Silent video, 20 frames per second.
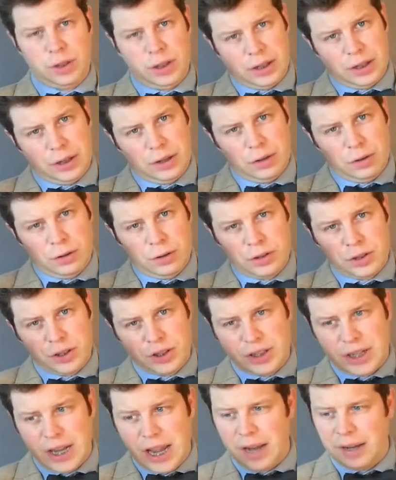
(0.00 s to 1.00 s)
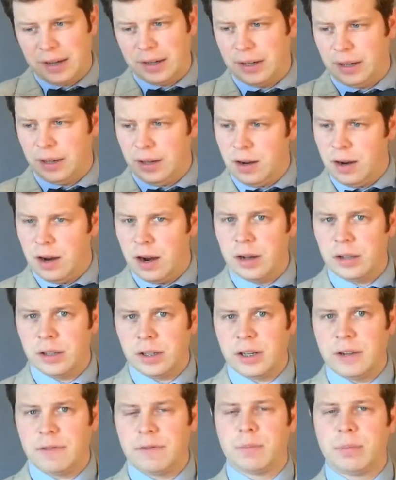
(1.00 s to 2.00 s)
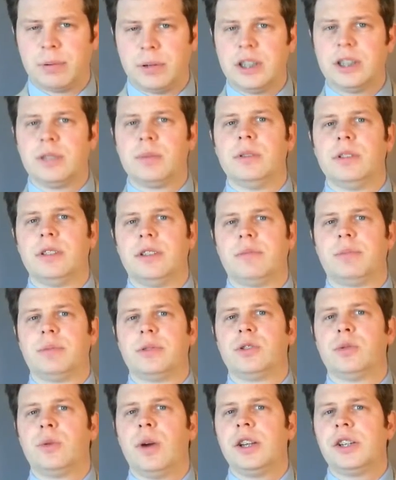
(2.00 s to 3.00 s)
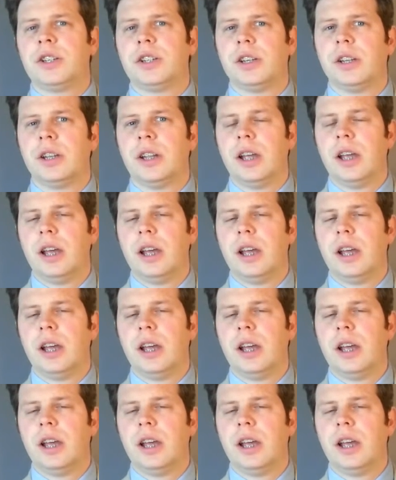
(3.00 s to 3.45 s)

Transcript: you can understand and learn the different principles of persuasion.